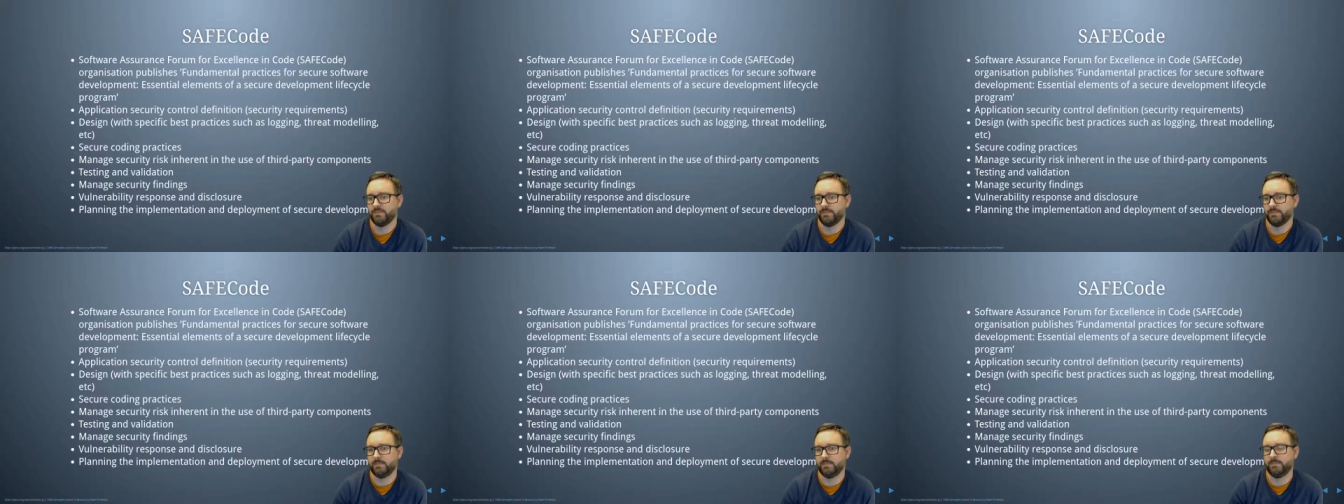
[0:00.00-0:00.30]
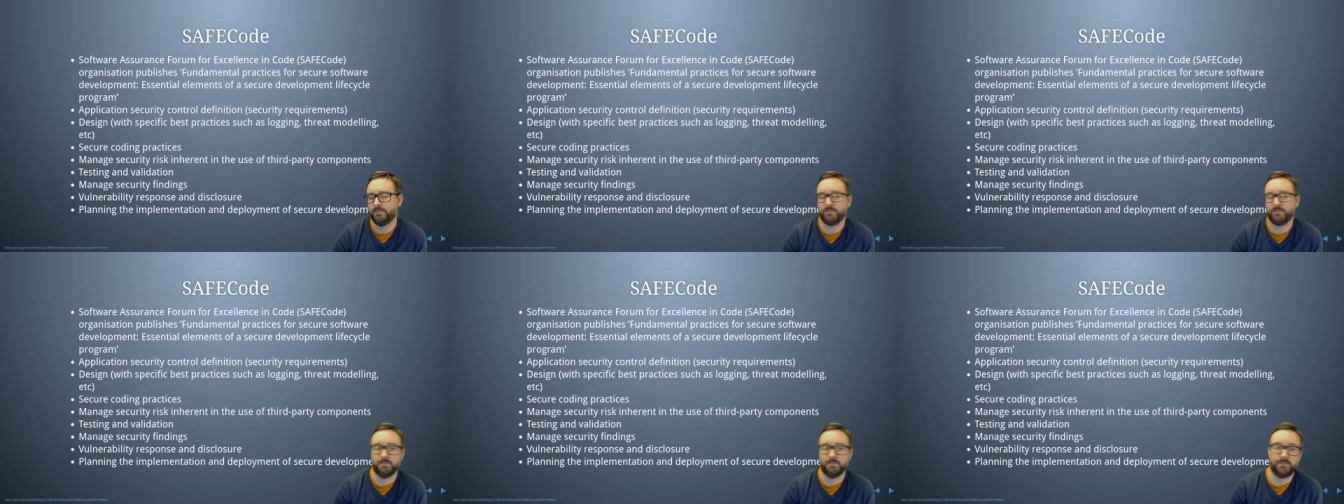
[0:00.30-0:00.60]

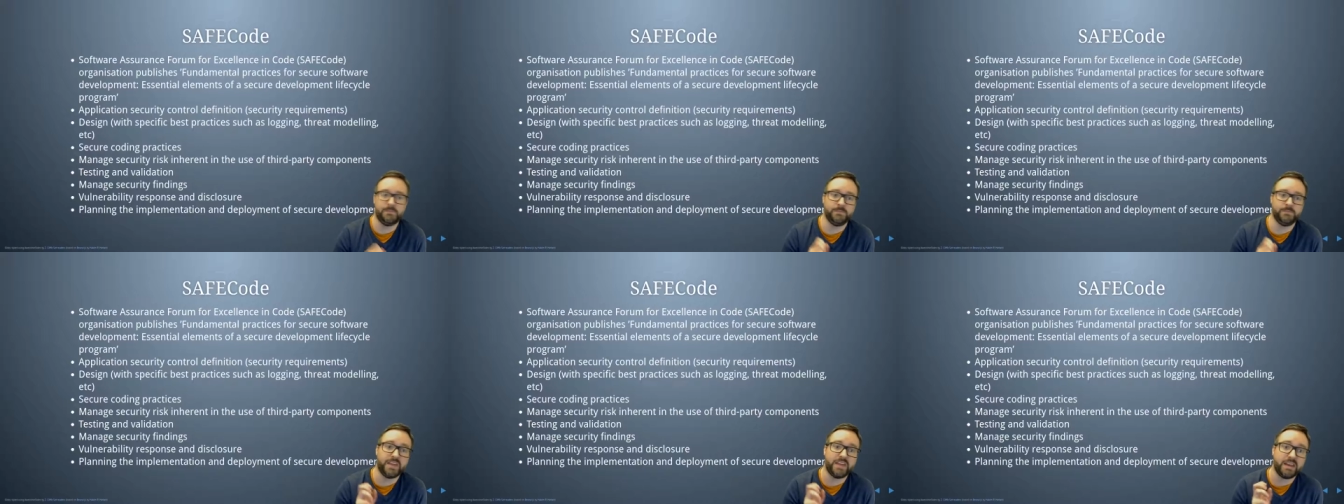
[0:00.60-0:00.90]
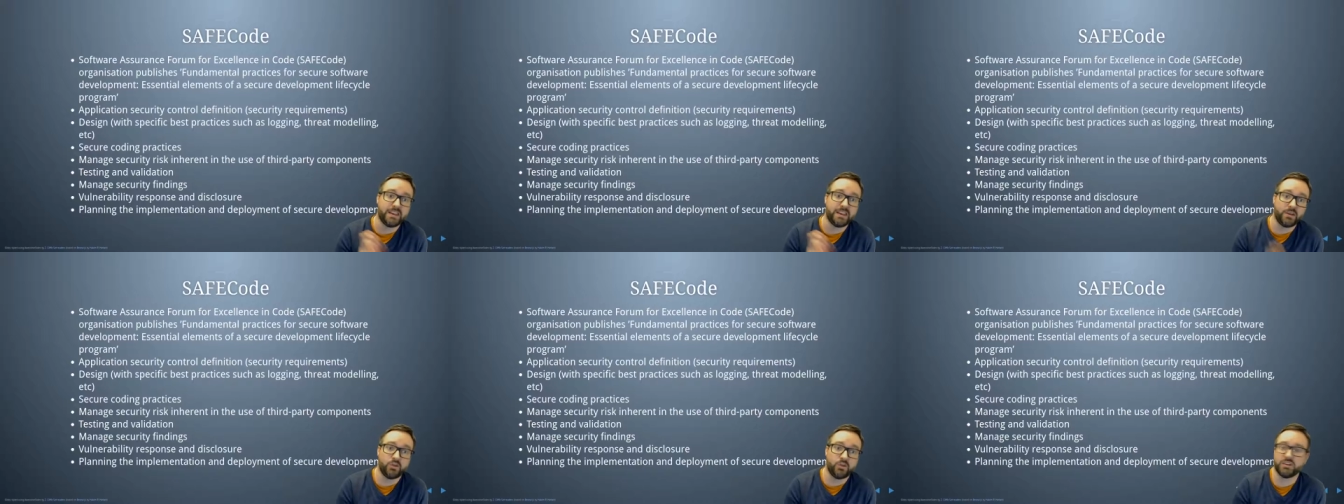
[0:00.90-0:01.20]

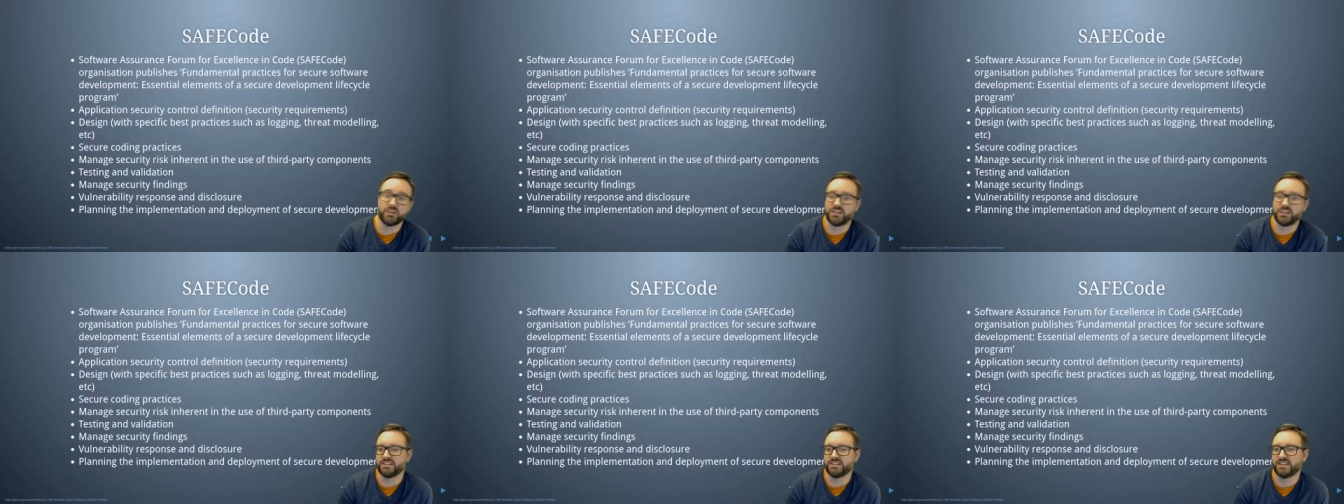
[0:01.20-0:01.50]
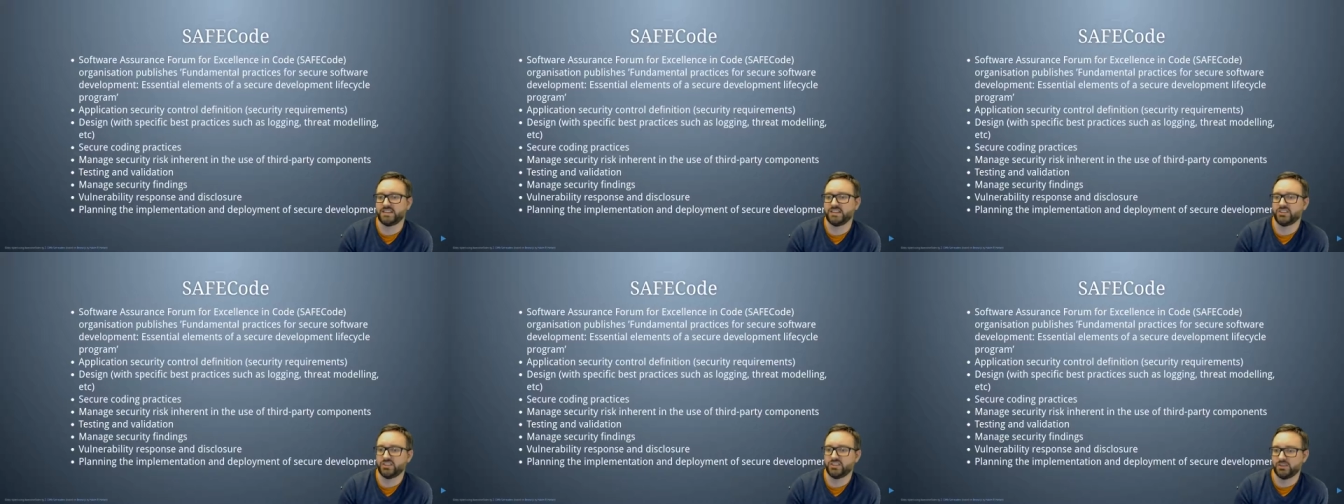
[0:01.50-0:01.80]
that
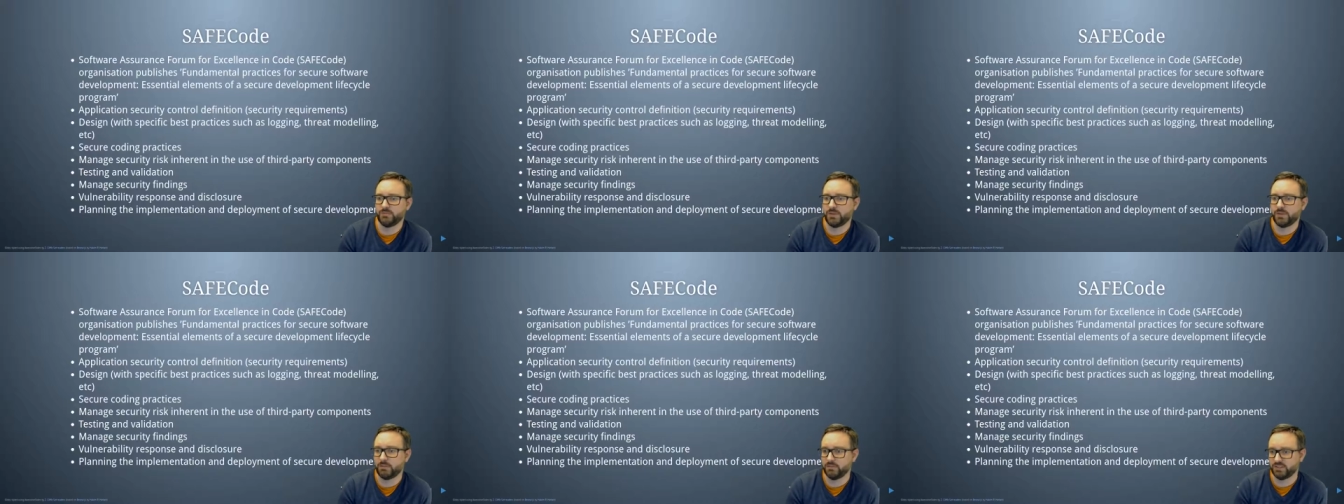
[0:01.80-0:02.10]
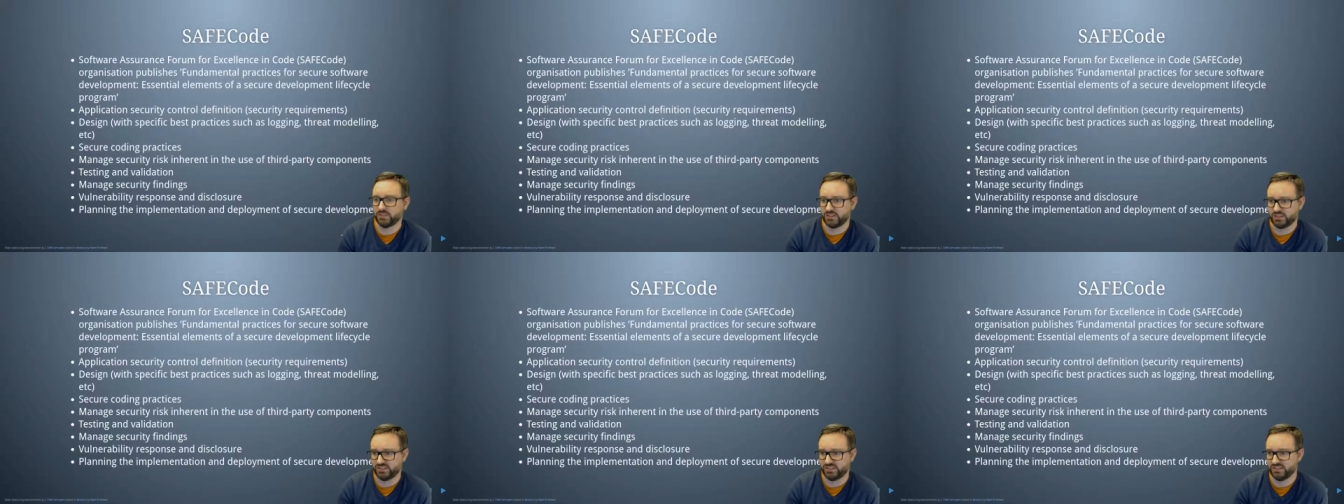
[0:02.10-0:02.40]
organization
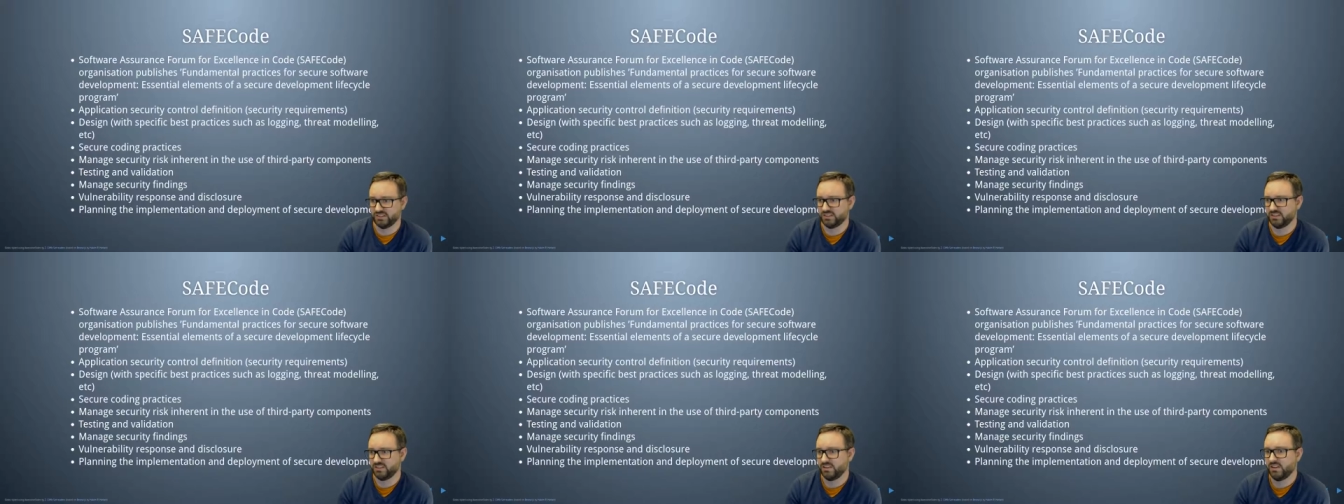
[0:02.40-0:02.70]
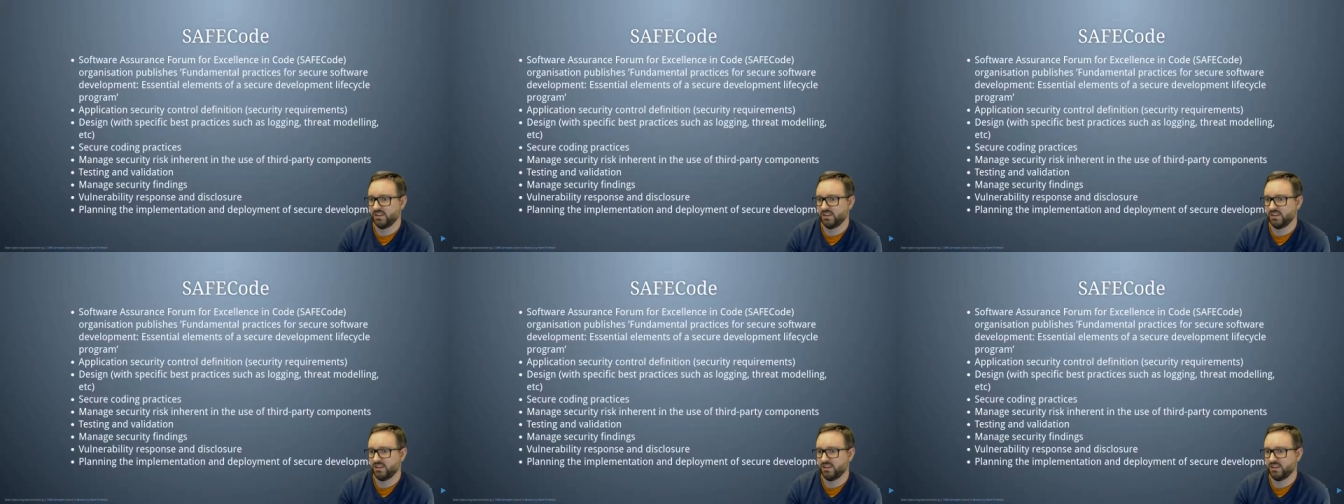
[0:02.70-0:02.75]
publishes